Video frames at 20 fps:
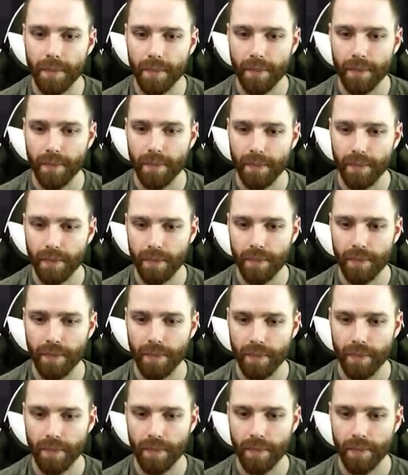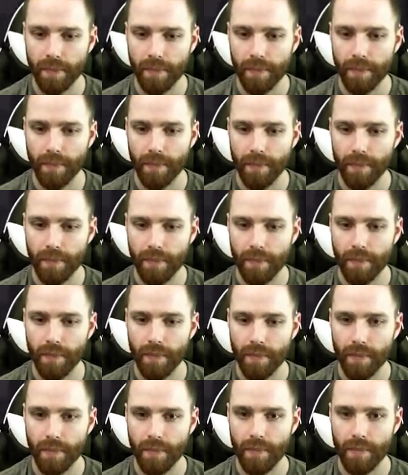Nothing is said.